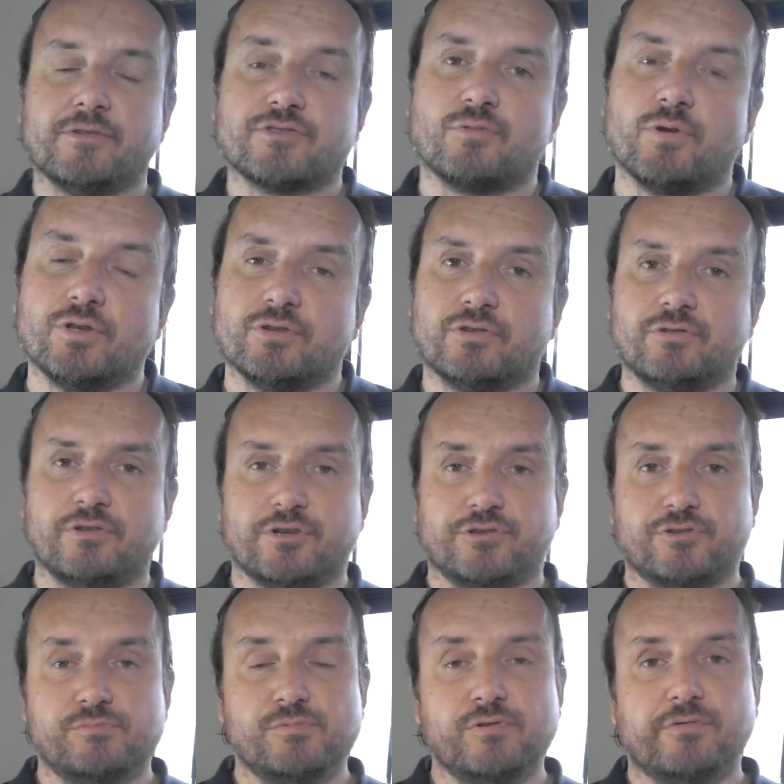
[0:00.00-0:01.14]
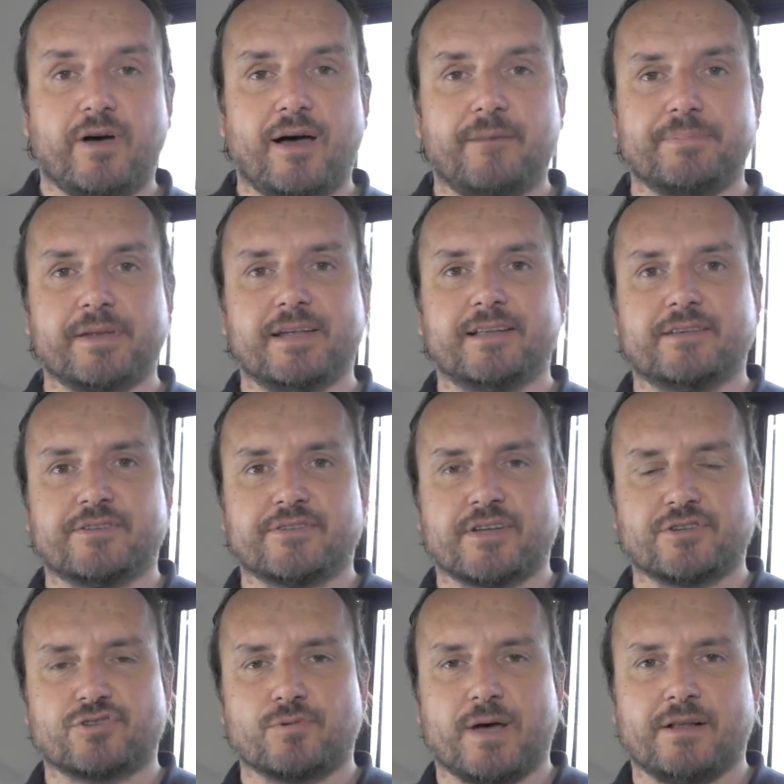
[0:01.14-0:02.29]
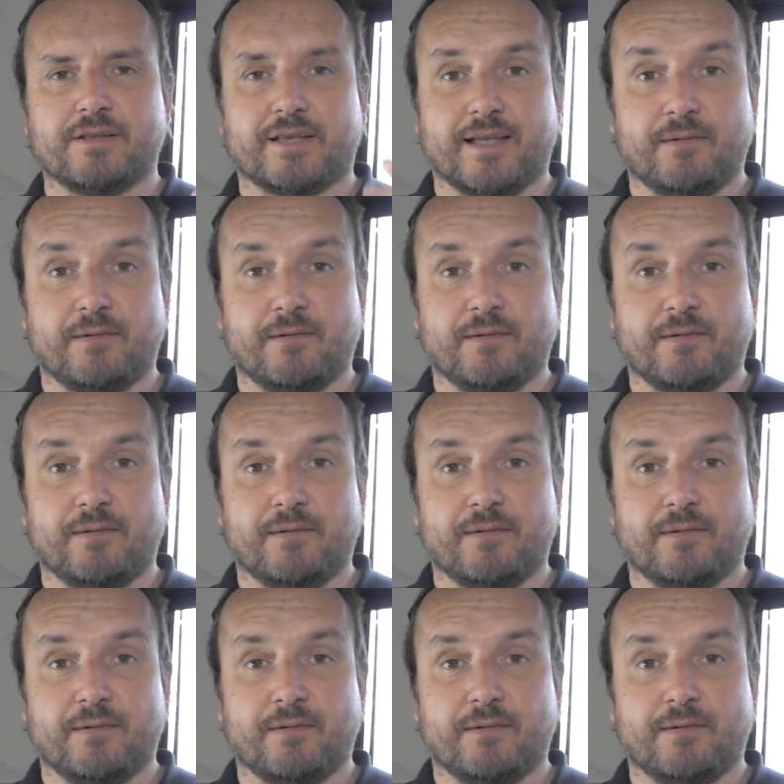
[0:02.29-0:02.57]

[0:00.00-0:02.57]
So what you do is you move up into sensuality,